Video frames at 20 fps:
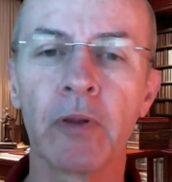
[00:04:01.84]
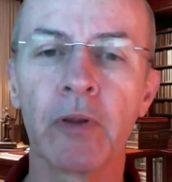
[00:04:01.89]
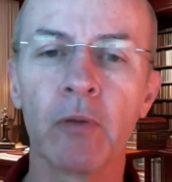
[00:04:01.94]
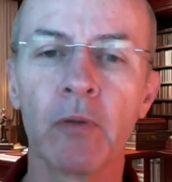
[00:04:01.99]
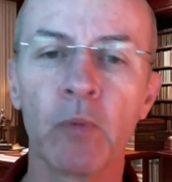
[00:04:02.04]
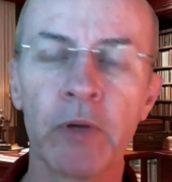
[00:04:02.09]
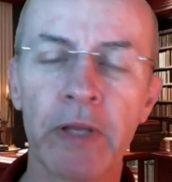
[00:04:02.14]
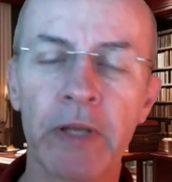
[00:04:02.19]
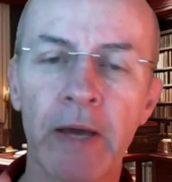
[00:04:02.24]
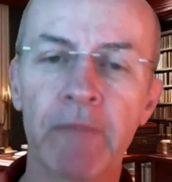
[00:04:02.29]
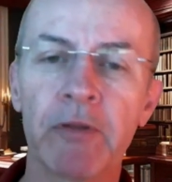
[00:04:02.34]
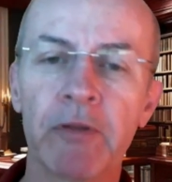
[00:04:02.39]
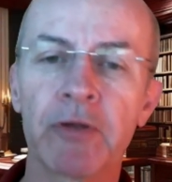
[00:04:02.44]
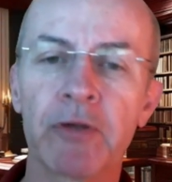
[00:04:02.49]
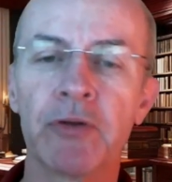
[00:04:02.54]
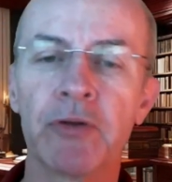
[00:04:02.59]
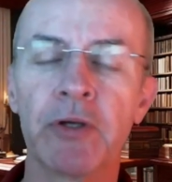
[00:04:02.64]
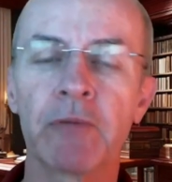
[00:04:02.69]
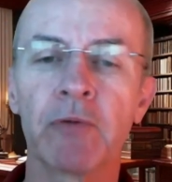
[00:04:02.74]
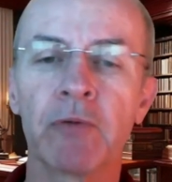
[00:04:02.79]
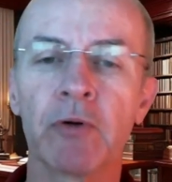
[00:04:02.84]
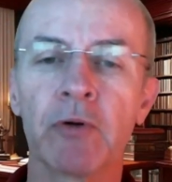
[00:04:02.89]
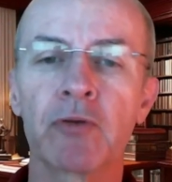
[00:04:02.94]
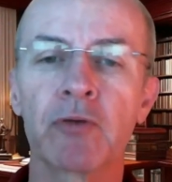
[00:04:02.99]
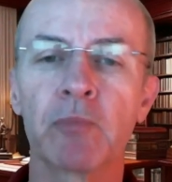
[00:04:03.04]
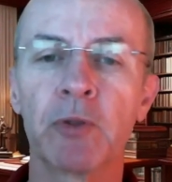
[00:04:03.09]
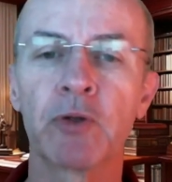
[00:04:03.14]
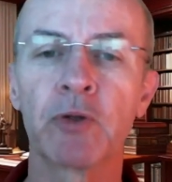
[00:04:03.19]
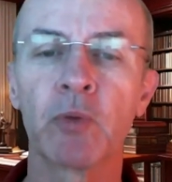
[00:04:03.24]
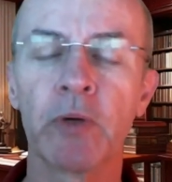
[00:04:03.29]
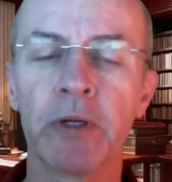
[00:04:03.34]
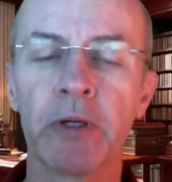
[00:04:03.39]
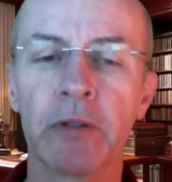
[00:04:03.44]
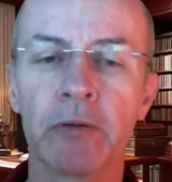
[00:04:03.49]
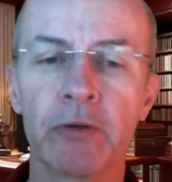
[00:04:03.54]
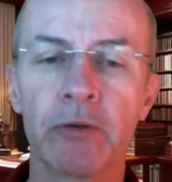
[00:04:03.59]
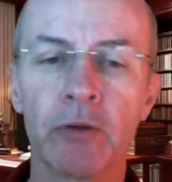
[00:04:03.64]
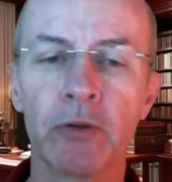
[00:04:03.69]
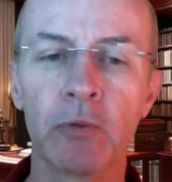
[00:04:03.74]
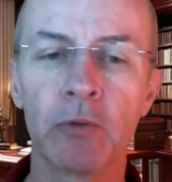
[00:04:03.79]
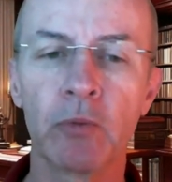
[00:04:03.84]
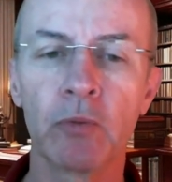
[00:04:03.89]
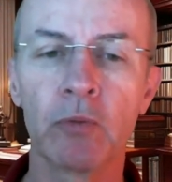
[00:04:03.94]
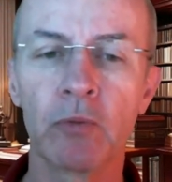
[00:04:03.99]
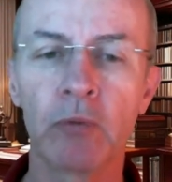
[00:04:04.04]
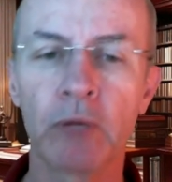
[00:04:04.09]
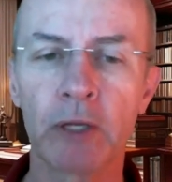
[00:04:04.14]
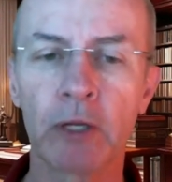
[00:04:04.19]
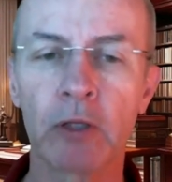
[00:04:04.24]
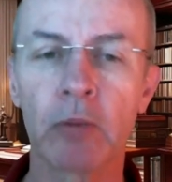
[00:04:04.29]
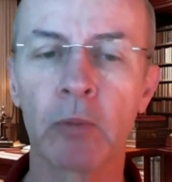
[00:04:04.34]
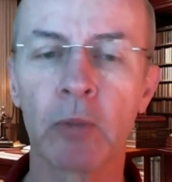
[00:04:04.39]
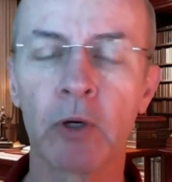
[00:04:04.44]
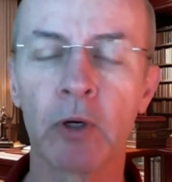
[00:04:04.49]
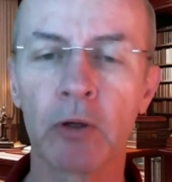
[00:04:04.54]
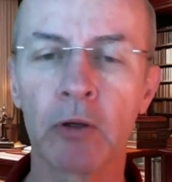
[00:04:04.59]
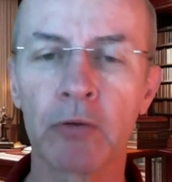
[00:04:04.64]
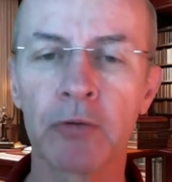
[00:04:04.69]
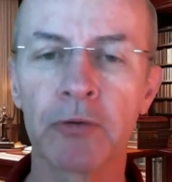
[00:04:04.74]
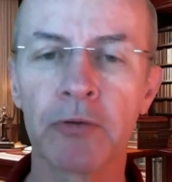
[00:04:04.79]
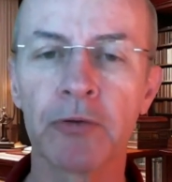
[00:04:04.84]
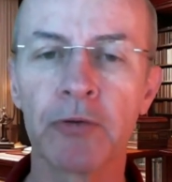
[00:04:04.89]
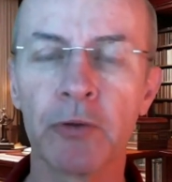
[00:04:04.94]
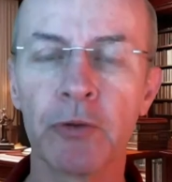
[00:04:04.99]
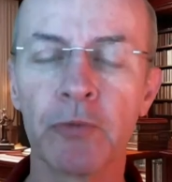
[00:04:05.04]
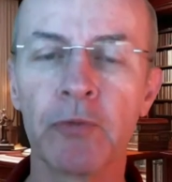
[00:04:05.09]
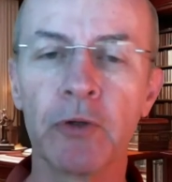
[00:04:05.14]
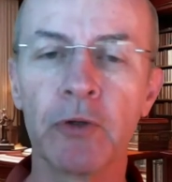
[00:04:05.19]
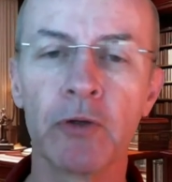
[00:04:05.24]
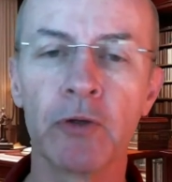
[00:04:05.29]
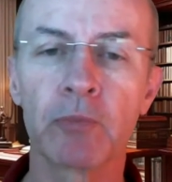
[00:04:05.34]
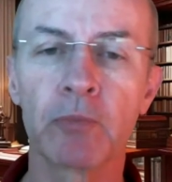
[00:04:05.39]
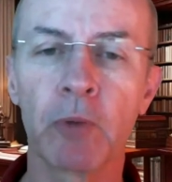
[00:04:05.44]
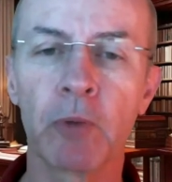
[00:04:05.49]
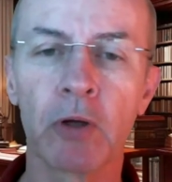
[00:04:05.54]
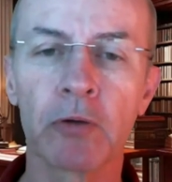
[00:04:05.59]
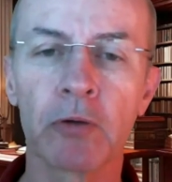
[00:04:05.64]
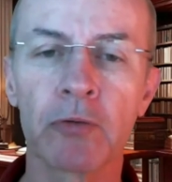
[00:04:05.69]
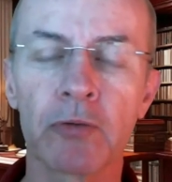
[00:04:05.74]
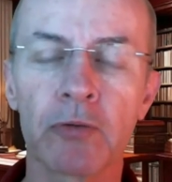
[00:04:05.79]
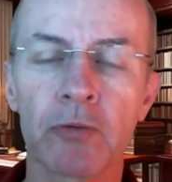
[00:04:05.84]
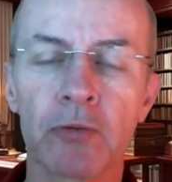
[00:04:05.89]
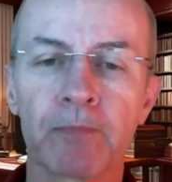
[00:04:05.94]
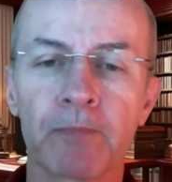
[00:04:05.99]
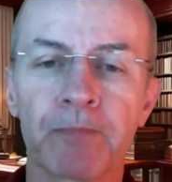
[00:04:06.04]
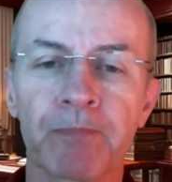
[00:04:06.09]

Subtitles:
we have this difference between two regular balls and two fused balls.